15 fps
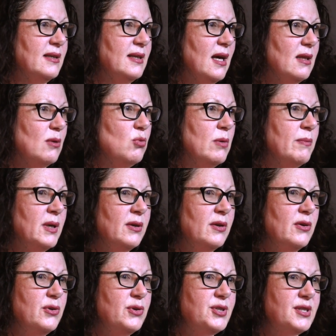another woman
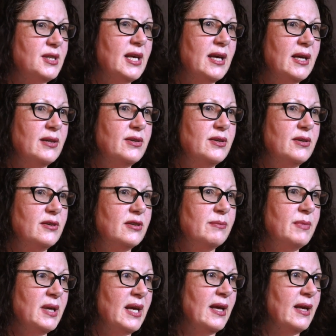who said to
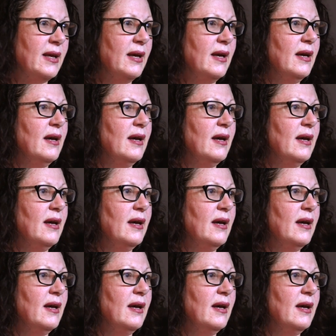me,